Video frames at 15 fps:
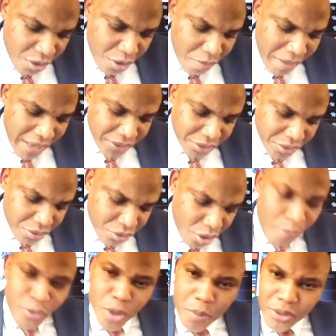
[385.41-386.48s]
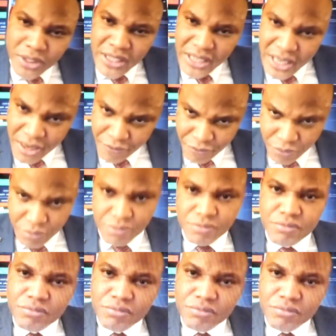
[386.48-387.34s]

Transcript: Yoruba should stop supporting evil.